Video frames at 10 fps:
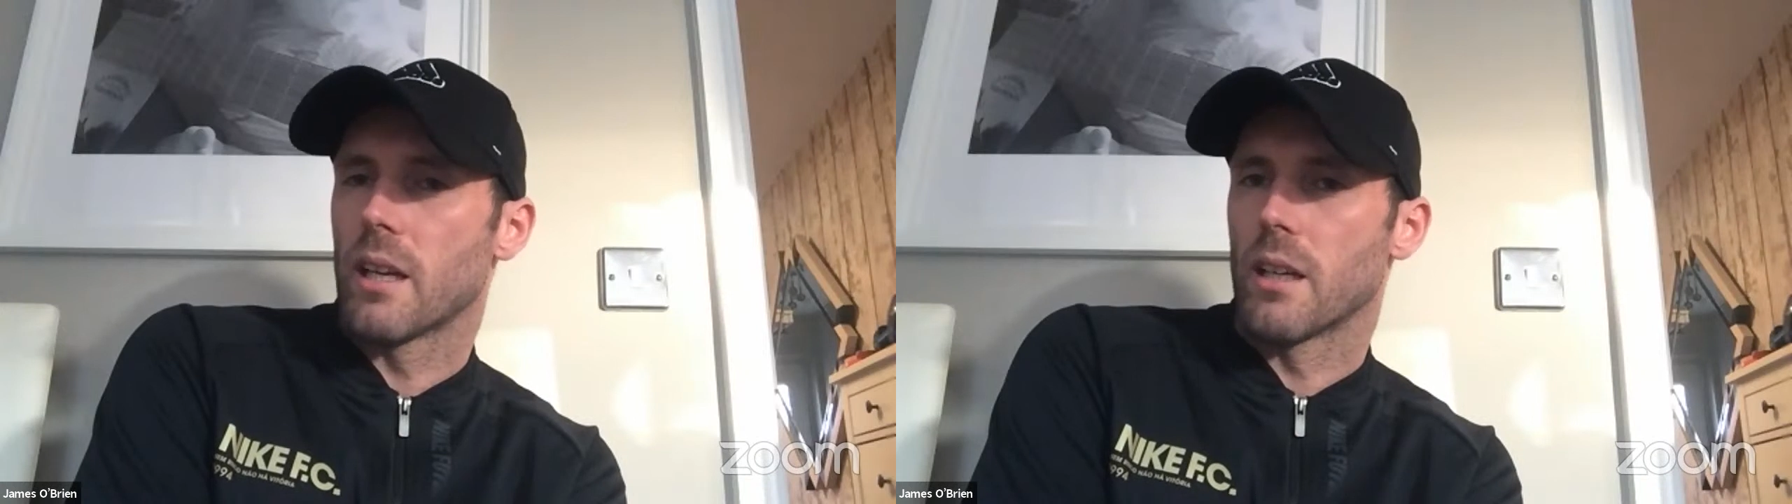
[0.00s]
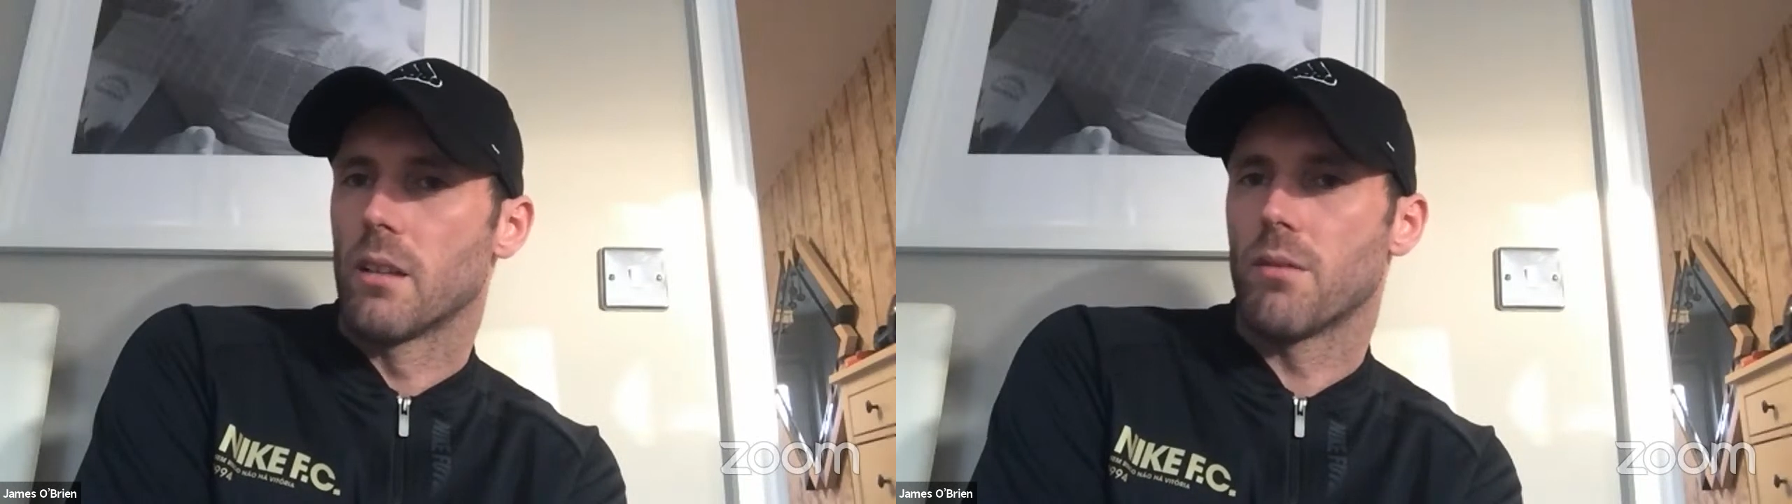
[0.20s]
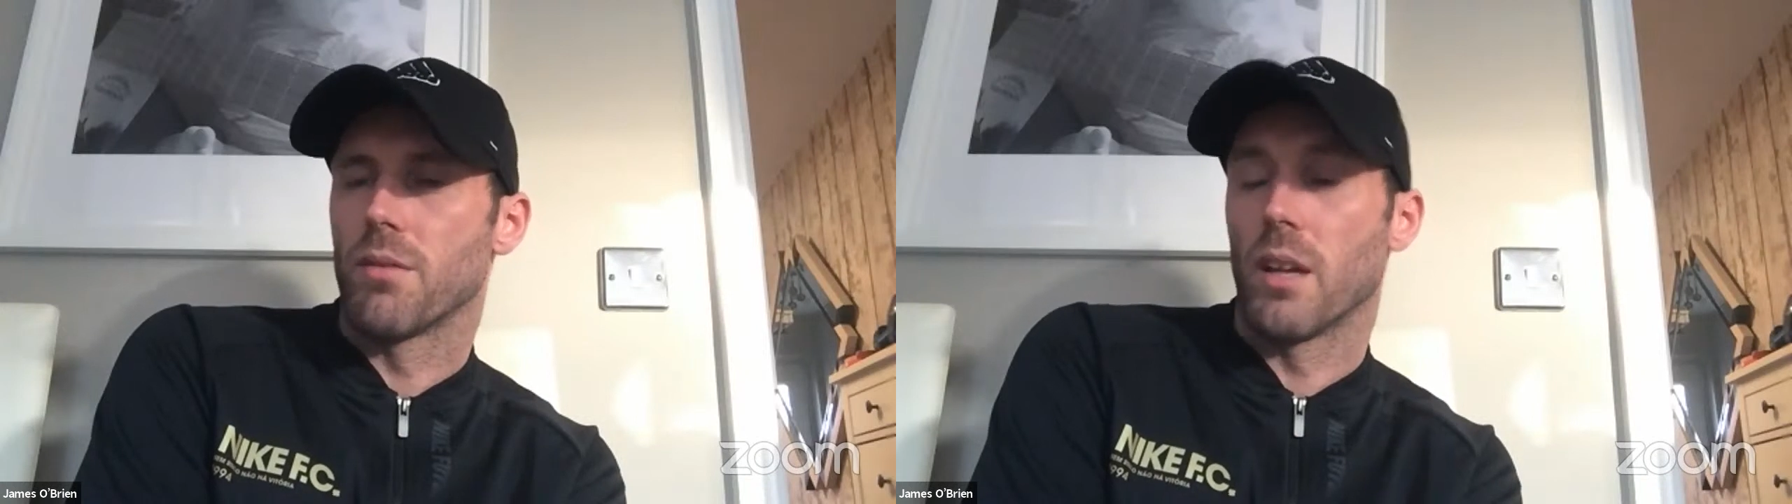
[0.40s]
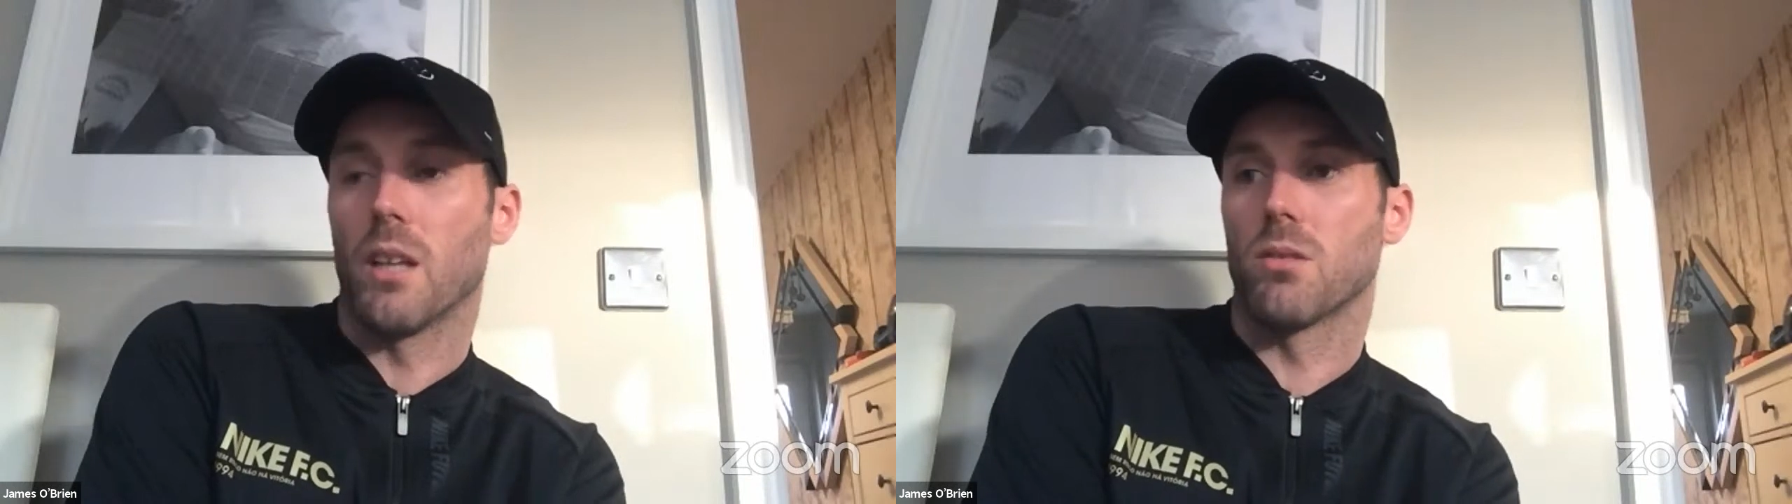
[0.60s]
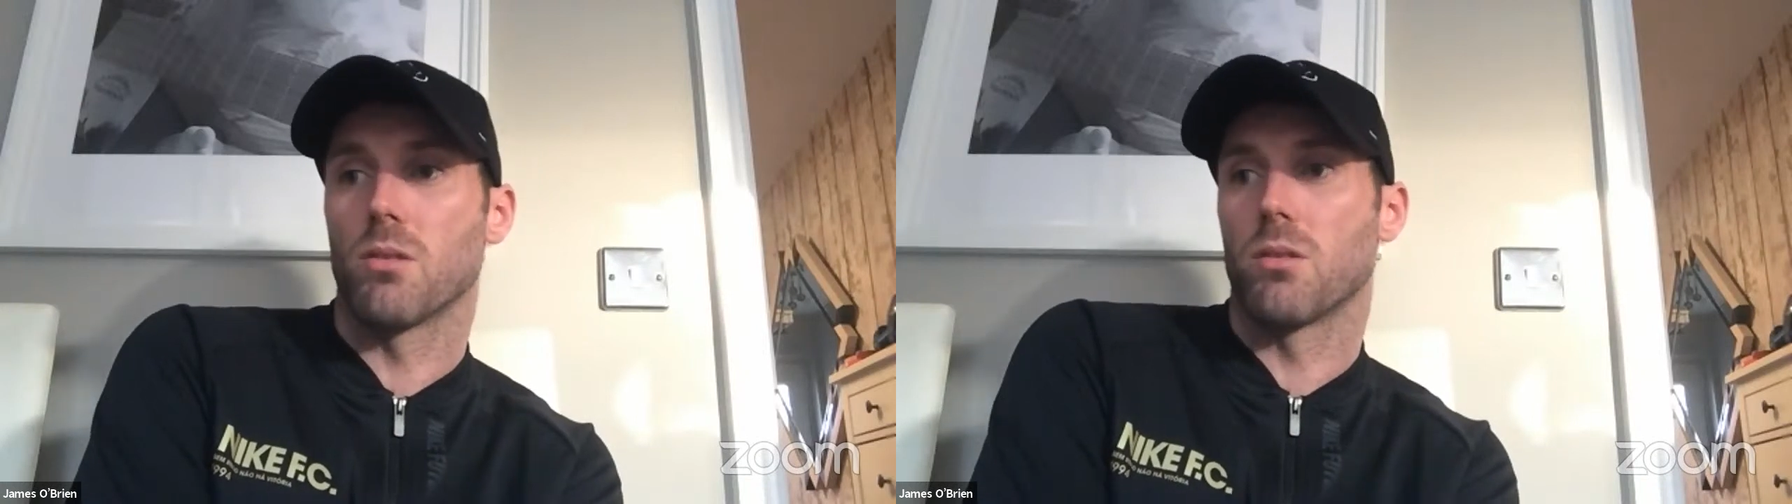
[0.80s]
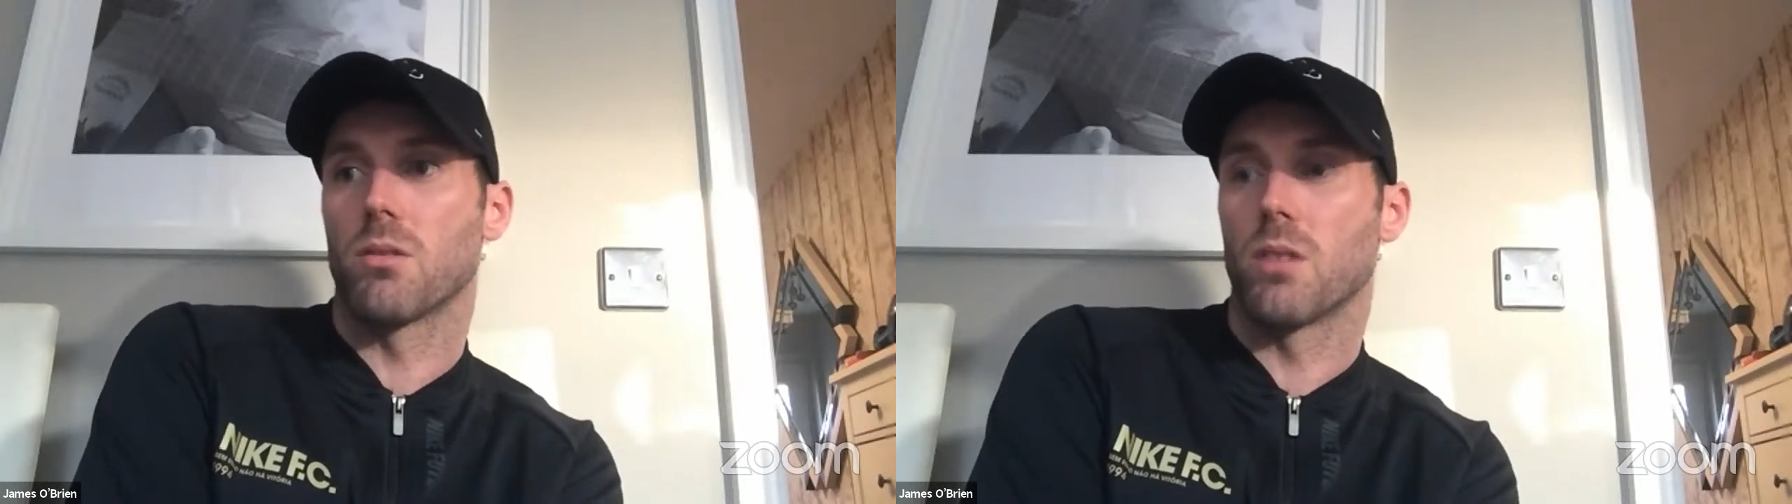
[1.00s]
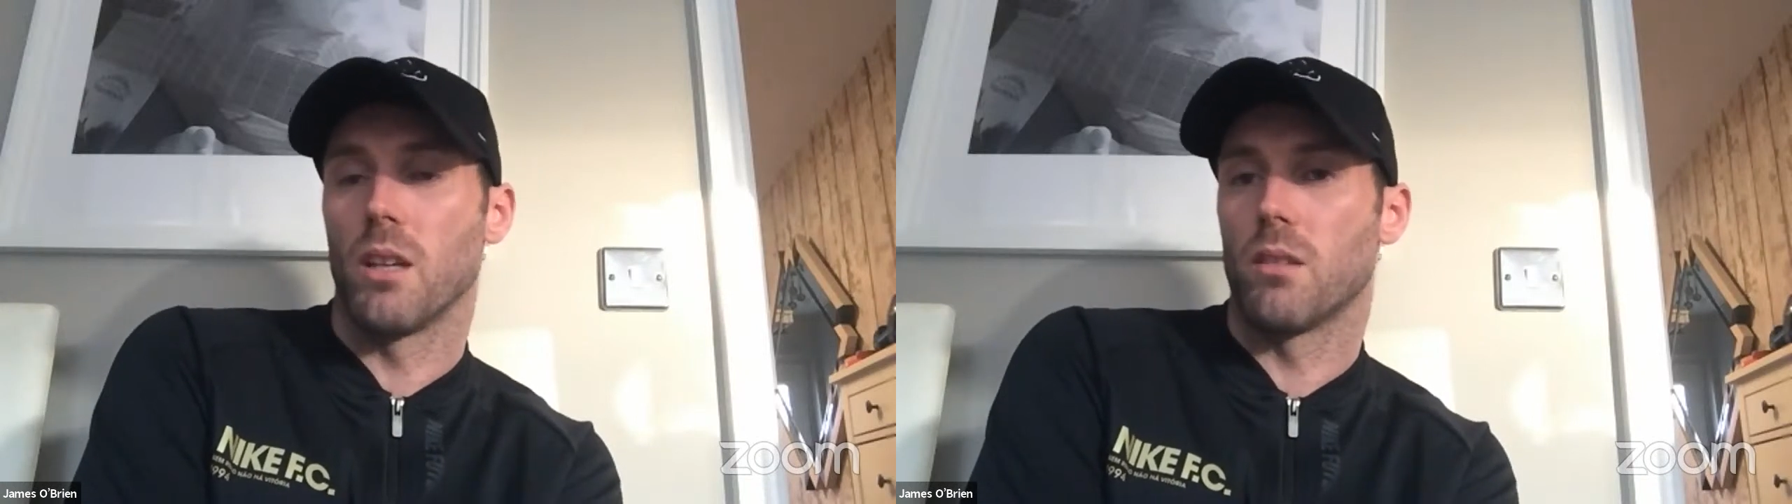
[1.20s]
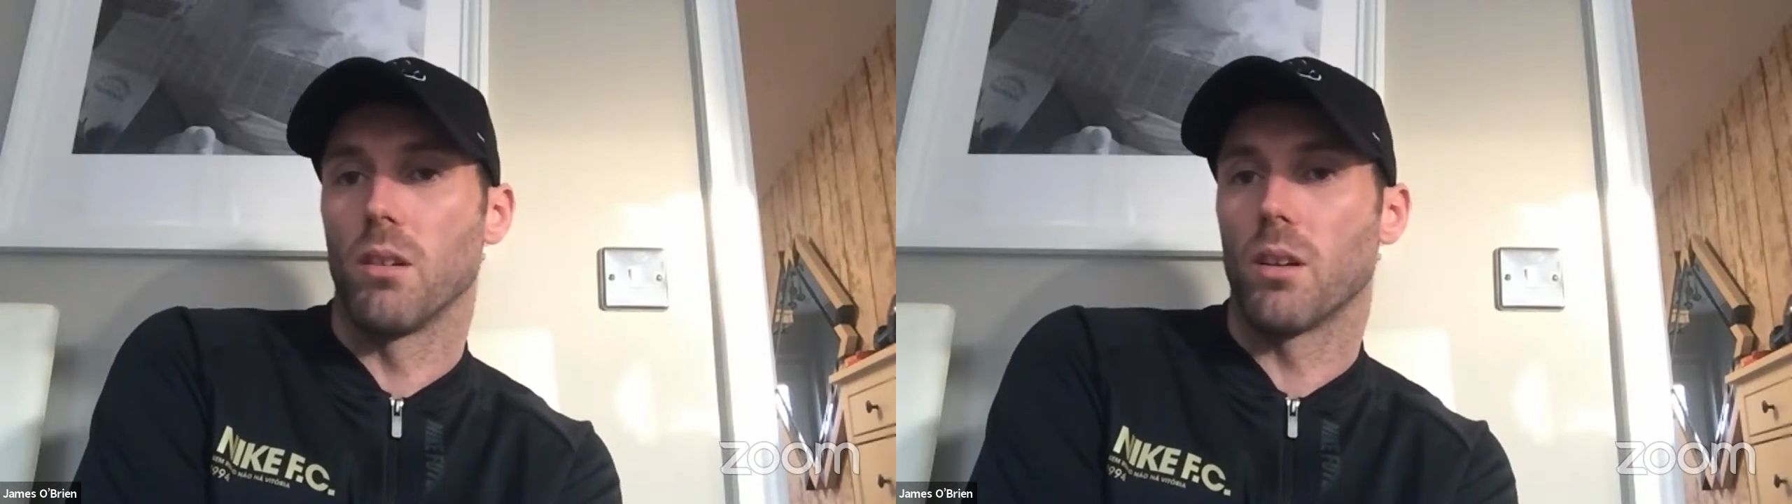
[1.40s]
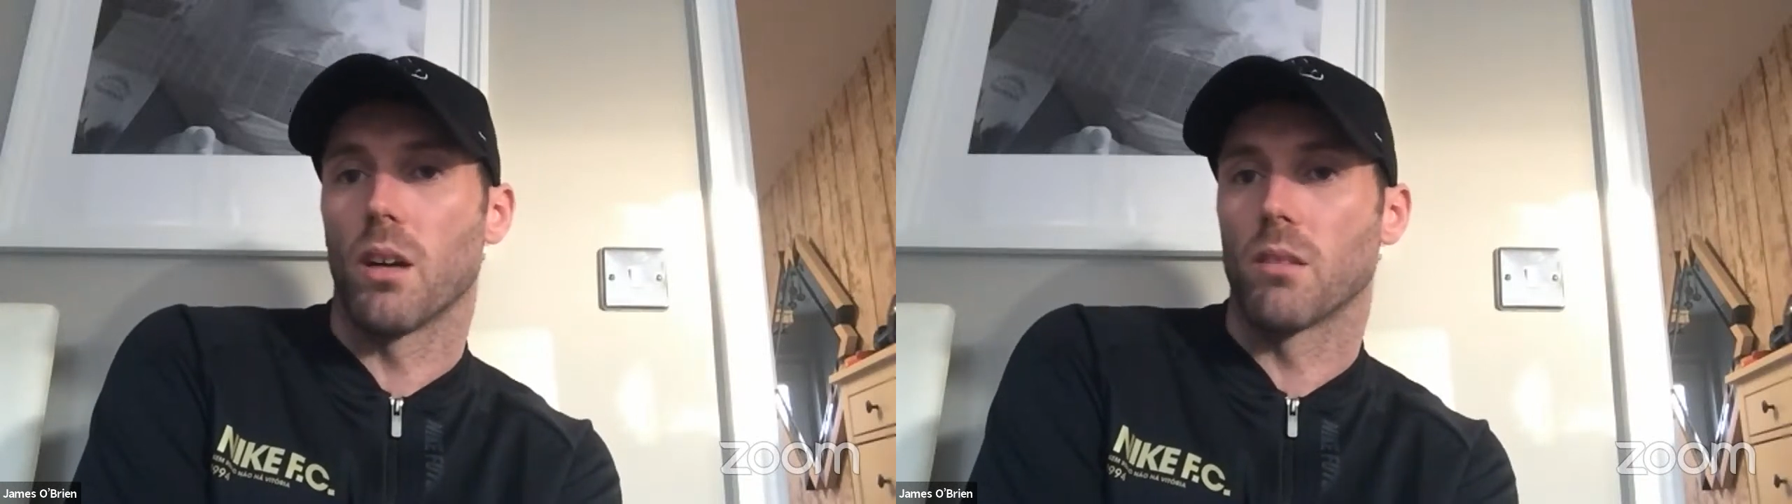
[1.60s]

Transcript: and Flickers just said, look,